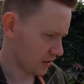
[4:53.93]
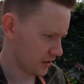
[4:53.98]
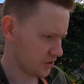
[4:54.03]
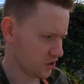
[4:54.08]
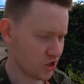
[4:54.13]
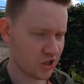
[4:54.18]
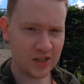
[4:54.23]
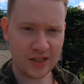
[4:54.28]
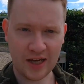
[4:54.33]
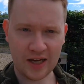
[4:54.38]

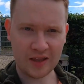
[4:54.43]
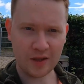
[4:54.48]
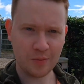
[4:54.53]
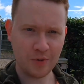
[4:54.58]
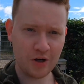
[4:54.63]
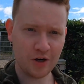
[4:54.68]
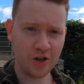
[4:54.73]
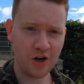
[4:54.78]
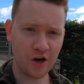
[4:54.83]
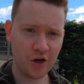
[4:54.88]
just to get them
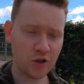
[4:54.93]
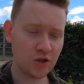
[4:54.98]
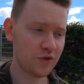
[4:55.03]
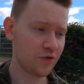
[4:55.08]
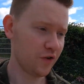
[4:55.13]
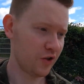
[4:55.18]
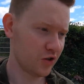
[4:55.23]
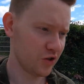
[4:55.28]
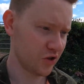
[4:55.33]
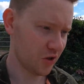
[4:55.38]
out of the house
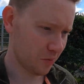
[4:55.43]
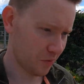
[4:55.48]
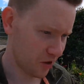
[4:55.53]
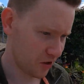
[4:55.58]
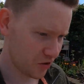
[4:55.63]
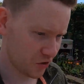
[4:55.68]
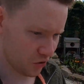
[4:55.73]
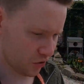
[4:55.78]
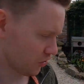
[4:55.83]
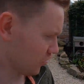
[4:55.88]
for the summer,
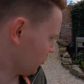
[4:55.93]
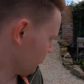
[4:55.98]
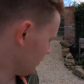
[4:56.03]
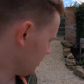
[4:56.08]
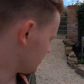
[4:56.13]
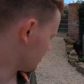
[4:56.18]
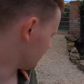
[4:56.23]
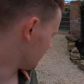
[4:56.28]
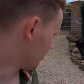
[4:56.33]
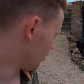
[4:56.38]
so they're on a wee
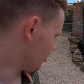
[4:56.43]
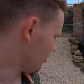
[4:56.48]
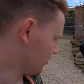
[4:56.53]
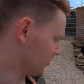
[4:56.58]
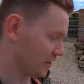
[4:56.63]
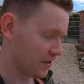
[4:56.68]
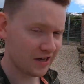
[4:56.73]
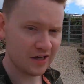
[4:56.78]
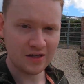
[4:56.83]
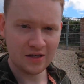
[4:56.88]
summer
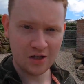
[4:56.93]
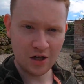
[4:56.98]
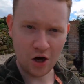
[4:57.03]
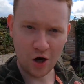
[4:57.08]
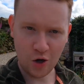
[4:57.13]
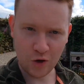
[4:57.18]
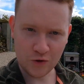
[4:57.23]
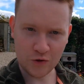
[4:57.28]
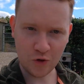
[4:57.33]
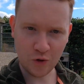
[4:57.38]
holiday.
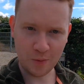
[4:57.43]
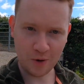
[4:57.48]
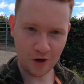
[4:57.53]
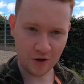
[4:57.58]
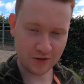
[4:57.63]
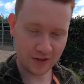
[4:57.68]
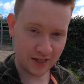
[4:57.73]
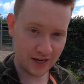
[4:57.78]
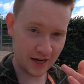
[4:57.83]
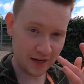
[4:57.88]
Also
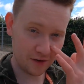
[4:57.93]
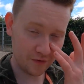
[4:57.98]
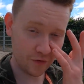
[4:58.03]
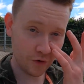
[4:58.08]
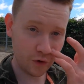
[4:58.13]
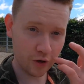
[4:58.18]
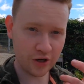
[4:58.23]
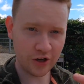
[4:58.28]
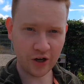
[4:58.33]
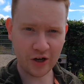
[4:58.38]
because I can't
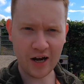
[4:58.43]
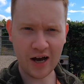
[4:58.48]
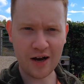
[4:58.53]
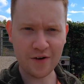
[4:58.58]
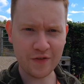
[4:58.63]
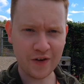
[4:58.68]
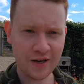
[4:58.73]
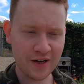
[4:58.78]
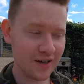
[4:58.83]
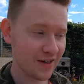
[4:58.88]
afford an
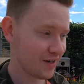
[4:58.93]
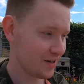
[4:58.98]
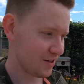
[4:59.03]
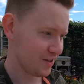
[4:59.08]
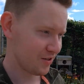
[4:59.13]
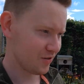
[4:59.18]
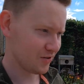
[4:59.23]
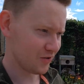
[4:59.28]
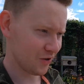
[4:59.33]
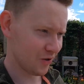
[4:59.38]
agave,
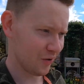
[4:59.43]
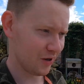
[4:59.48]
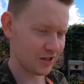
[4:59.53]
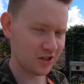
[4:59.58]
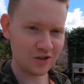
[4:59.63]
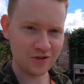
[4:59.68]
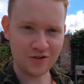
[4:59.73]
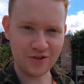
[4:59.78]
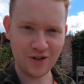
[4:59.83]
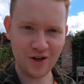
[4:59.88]
so I
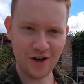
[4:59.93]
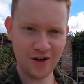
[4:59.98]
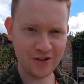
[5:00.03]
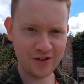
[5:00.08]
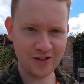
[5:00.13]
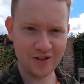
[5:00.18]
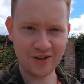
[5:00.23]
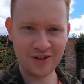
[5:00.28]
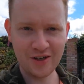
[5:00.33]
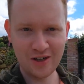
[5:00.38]
just
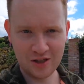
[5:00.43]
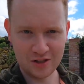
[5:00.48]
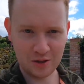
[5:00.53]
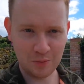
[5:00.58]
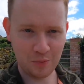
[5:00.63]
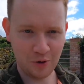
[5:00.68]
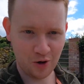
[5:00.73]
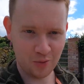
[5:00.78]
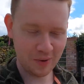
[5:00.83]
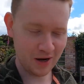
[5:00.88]
thought It's a
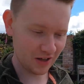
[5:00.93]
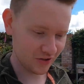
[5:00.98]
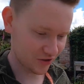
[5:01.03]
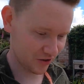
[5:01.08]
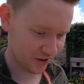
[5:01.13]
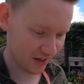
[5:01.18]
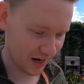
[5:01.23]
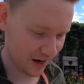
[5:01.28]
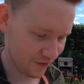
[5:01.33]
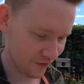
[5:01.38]
poor man's
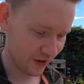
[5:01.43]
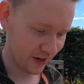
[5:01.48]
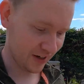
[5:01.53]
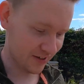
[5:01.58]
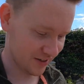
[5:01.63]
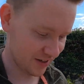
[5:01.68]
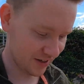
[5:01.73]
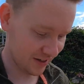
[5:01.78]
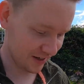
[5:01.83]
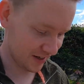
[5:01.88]
Agave,
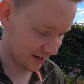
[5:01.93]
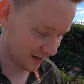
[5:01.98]
isn't it, an